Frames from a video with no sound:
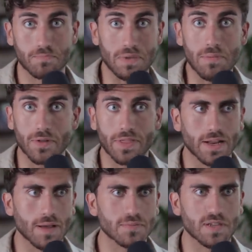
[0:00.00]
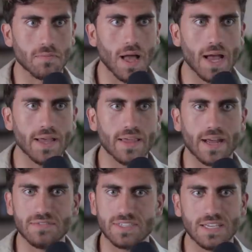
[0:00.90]
people that comes to mind that
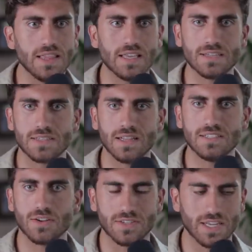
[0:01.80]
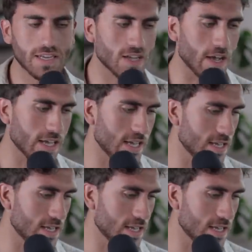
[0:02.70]
I've seen this, at least on TikTok,